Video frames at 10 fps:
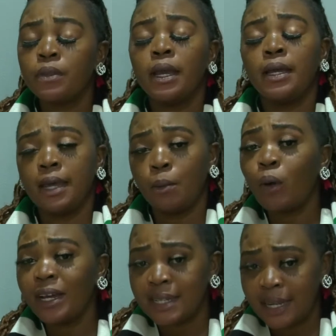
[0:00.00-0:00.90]
And I'm
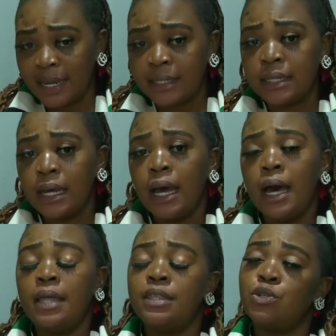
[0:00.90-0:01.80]
quite glad
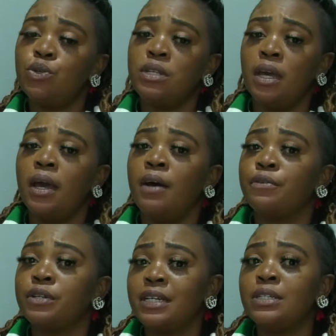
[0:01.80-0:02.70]
that today
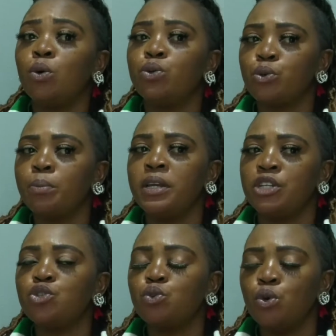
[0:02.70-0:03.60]
Afrodad also
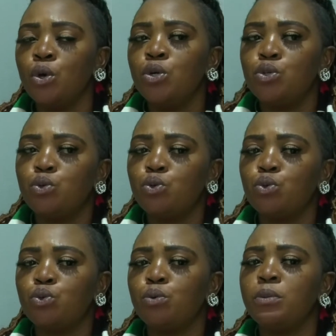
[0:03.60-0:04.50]
managed
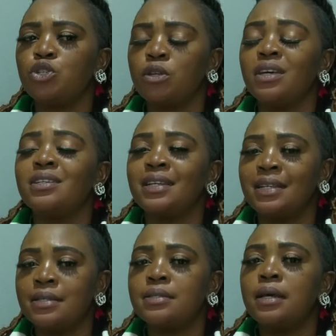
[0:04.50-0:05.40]
to make sure that at
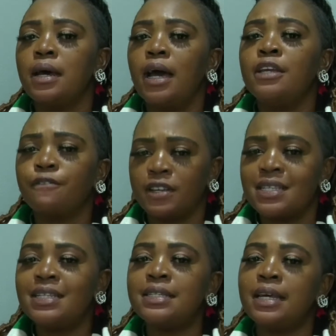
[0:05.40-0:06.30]
least it
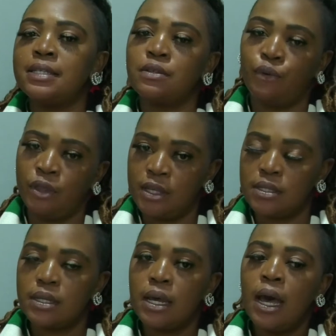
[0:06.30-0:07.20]
facilitates for
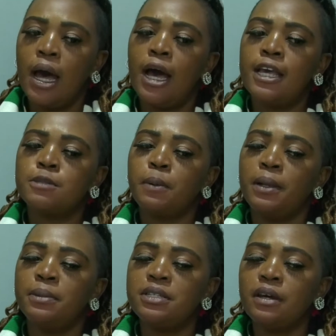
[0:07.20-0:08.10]
this. As
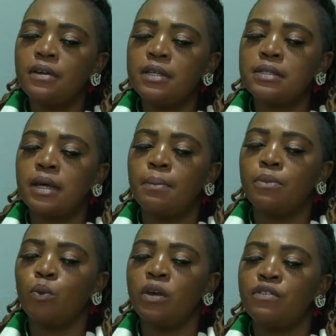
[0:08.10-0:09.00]
parliamentarians,
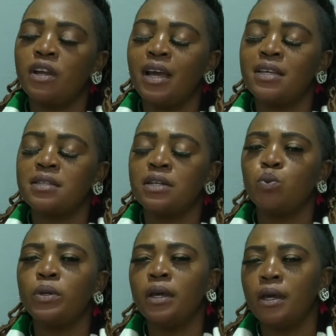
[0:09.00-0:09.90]
we have realized that
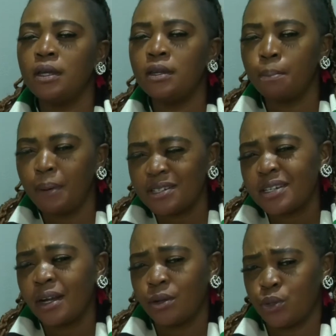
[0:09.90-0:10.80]
we are in a
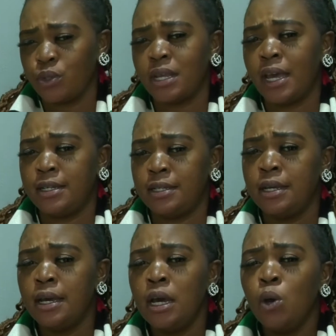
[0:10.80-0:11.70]
patriarchal society,
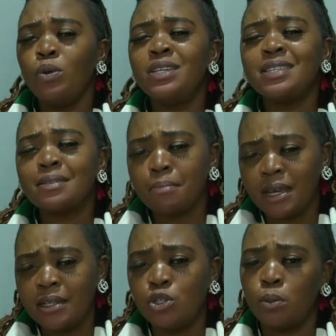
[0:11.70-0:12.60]
which is
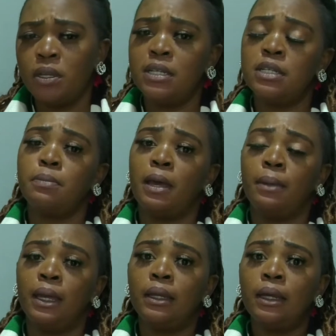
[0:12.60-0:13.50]
mainly dominated by
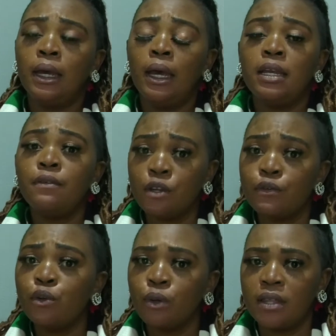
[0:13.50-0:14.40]
men. And even
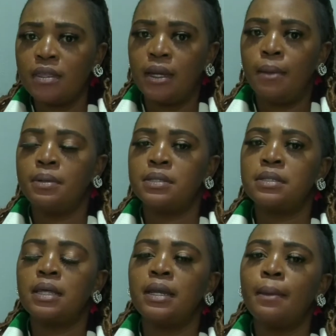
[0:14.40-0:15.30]
if you look at the
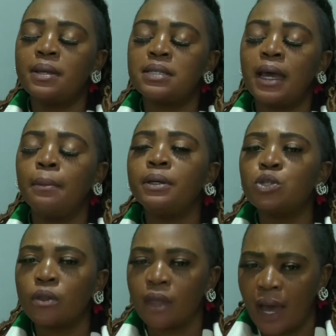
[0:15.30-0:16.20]
numbers are a
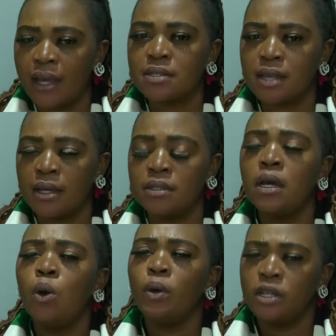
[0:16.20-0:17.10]
bit on the high side
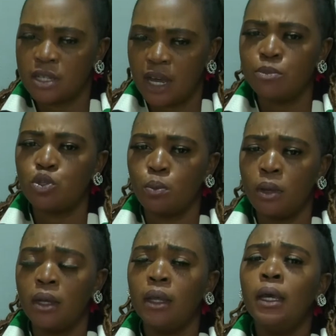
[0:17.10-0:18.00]
when it comes to
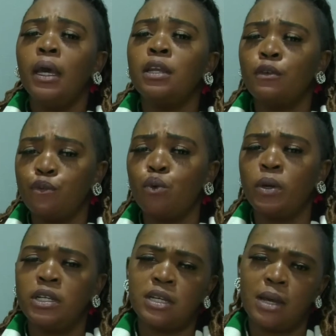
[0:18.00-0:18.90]
men and a few
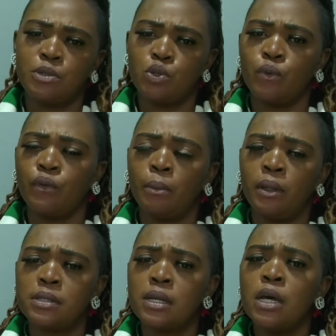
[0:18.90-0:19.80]
when it comes to
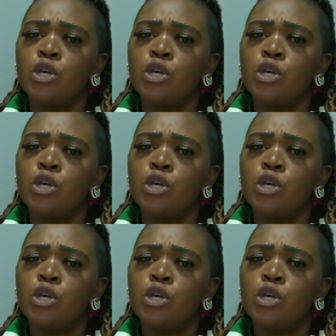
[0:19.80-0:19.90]
females.